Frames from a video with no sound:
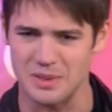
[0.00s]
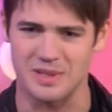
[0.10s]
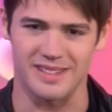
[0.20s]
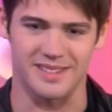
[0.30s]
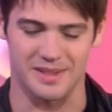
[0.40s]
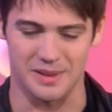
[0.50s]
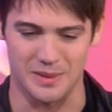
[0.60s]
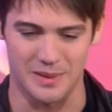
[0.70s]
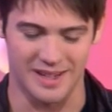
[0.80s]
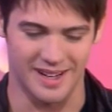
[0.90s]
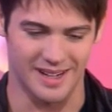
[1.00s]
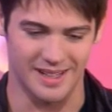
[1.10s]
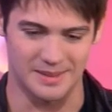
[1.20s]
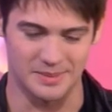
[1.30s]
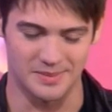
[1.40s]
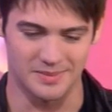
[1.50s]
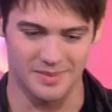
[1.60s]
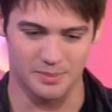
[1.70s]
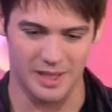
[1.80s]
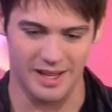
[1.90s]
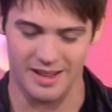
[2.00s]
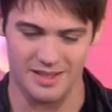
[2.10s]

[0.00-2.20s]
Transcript: jiu-jitsu. But yeah,